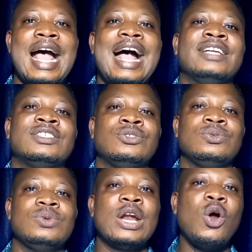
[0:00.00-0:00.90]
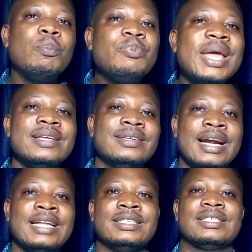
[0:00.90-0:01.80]
as you are not paying
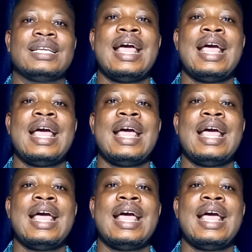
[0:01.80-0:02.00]
rent,